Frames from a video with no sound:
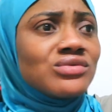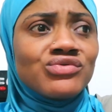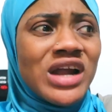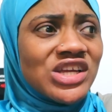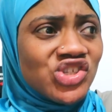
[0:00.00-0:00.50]

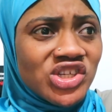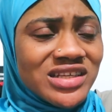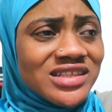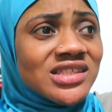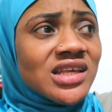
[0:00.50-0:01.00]

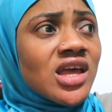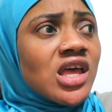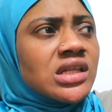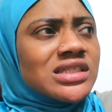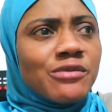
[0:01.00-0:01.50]
rashes,
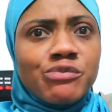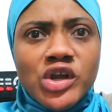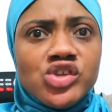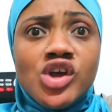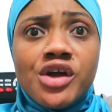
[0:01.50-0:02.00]

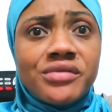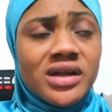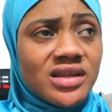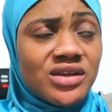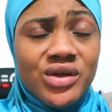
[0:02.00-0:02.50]
temperature,
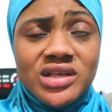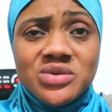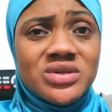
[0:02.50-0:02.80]
running noise.